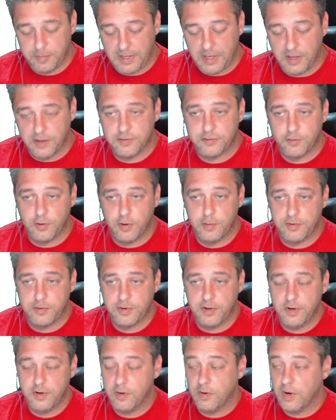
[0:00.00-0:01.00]
else streamers
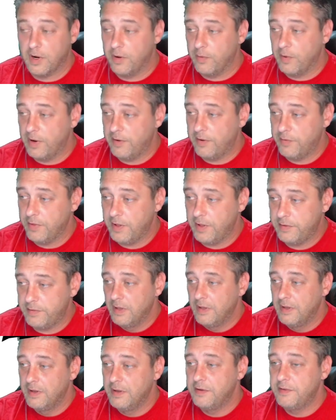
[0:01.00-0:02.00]
can do. Are you ready for this?
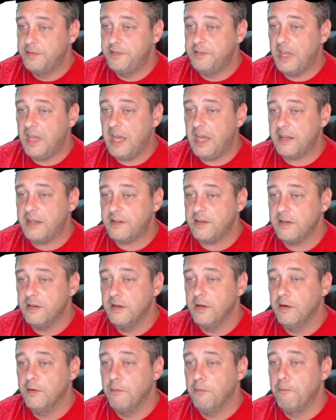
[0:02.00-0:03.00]
Set
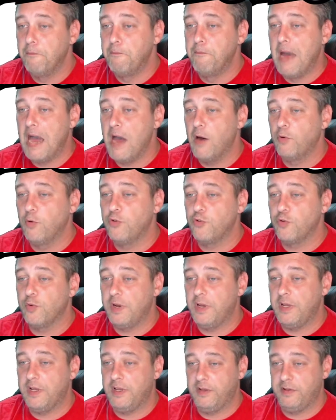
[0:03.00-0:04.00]

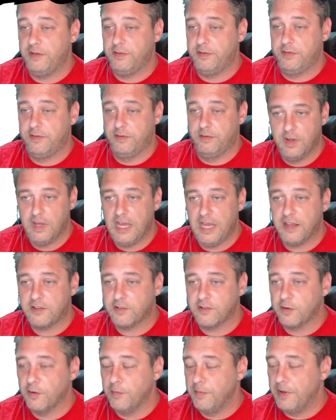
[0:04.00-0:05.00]
boundaries.
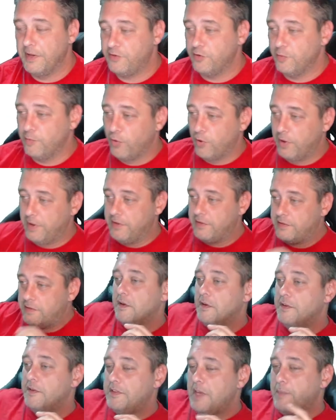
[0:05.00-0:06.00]
Exclamation points.
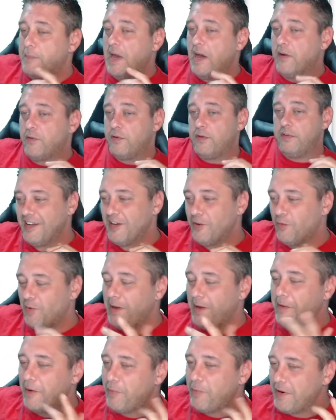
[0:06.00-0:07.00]
Set boundaries. Why
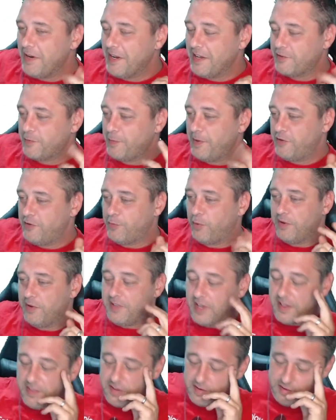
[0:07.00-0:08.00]
am I putting exclamation points on this?